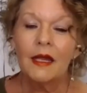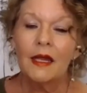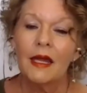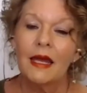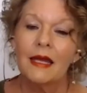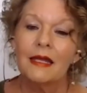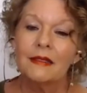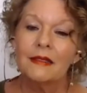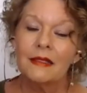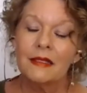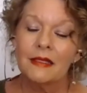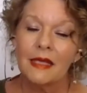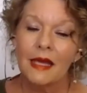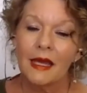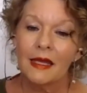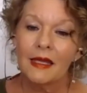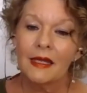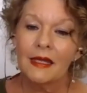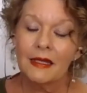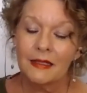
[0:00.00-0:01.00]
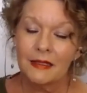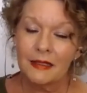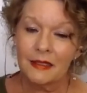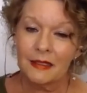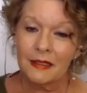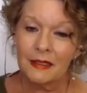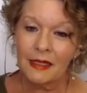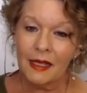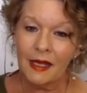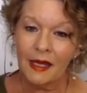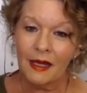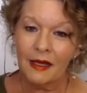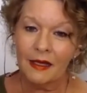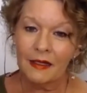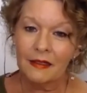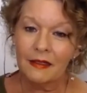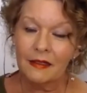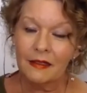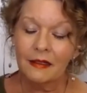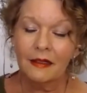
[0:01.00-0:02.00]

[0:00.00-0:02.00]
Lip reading: and say instead,